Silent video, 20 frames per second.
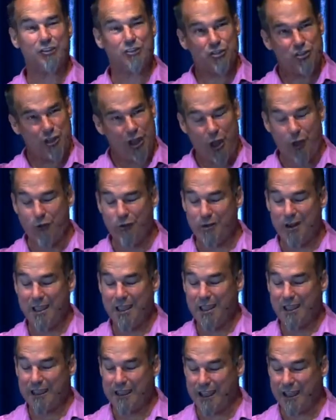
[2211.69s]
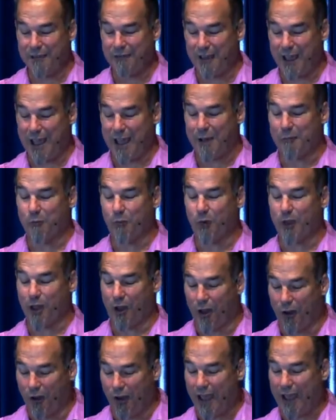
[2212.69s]
Don't give up. We
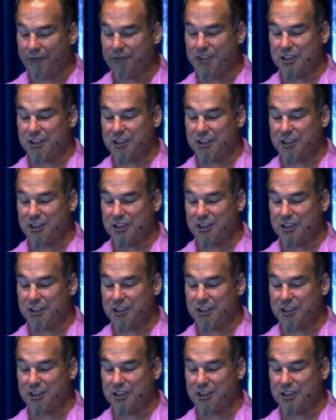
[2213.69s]
all have